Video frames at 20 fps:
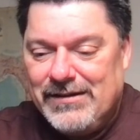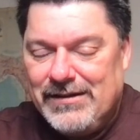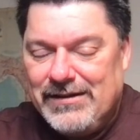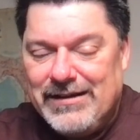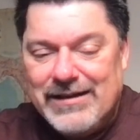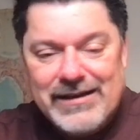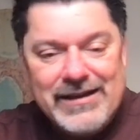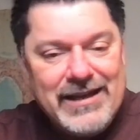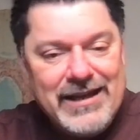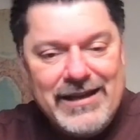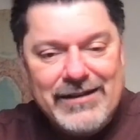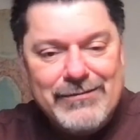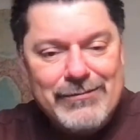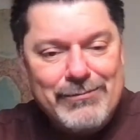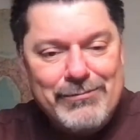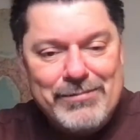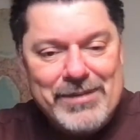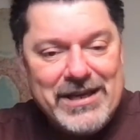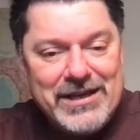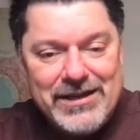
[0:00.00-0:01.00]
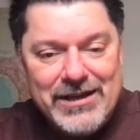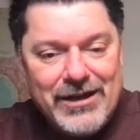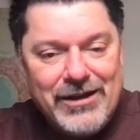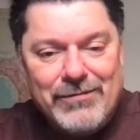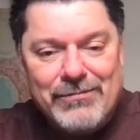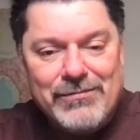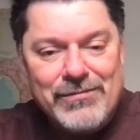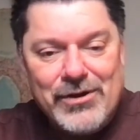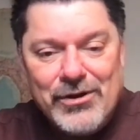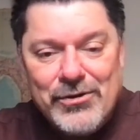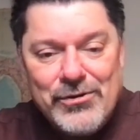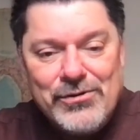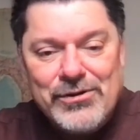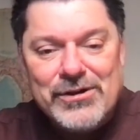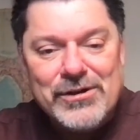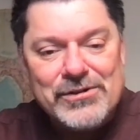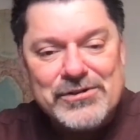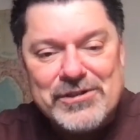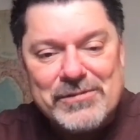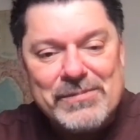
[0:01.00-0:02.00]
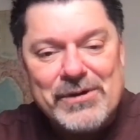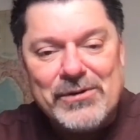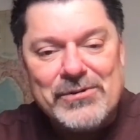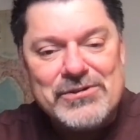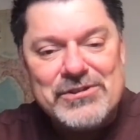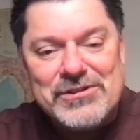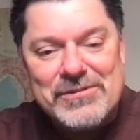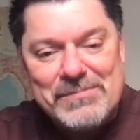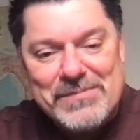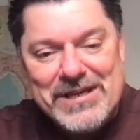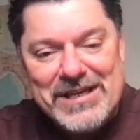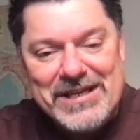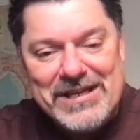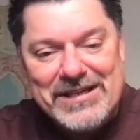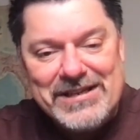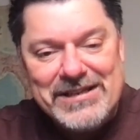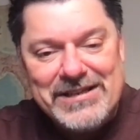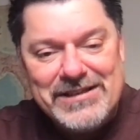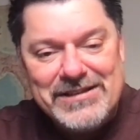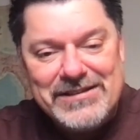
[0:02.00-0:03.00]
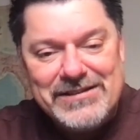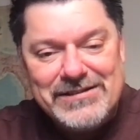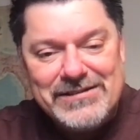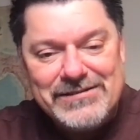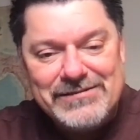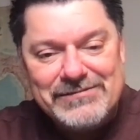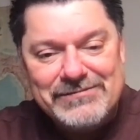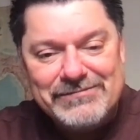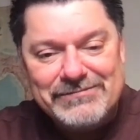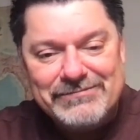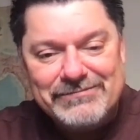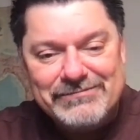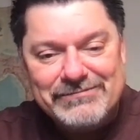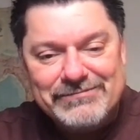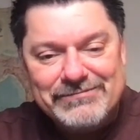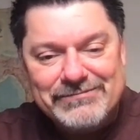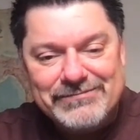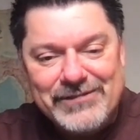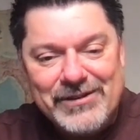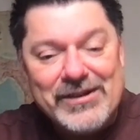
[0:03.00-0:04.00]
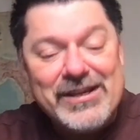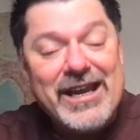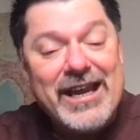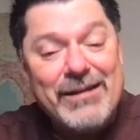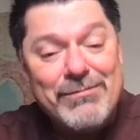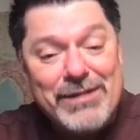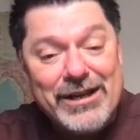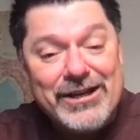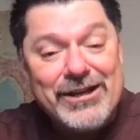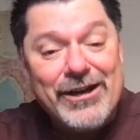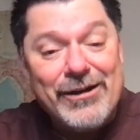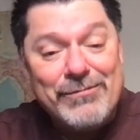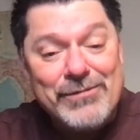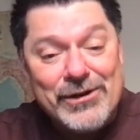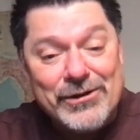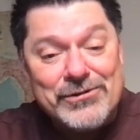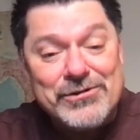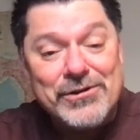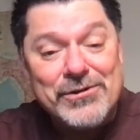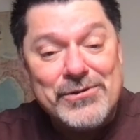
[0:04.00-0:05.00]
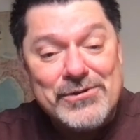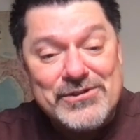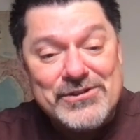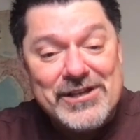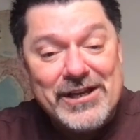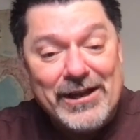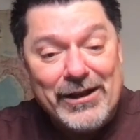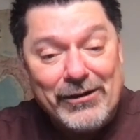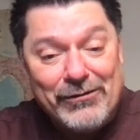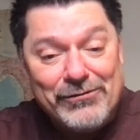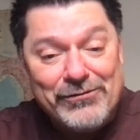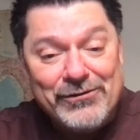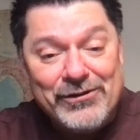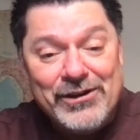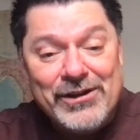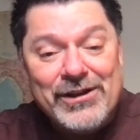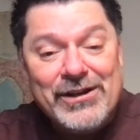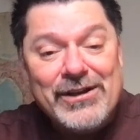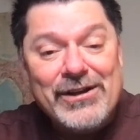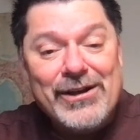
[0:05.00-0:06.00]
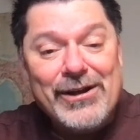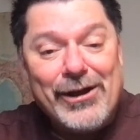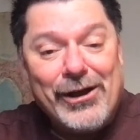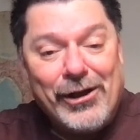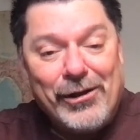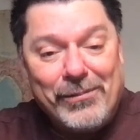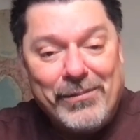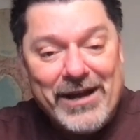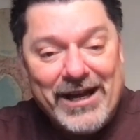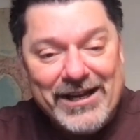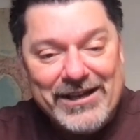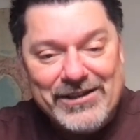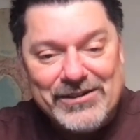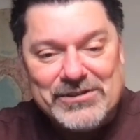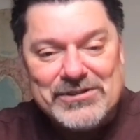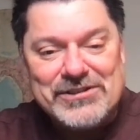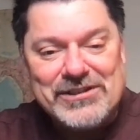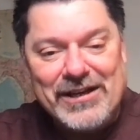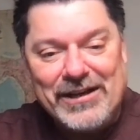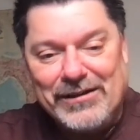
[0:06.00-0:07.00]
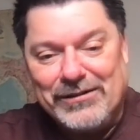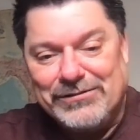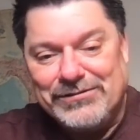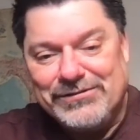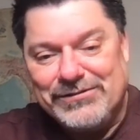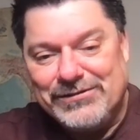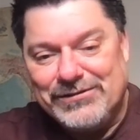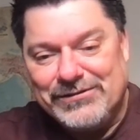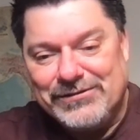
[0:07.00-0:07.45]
You can't become who you're supposed to be. You can't become your true self all by yourself.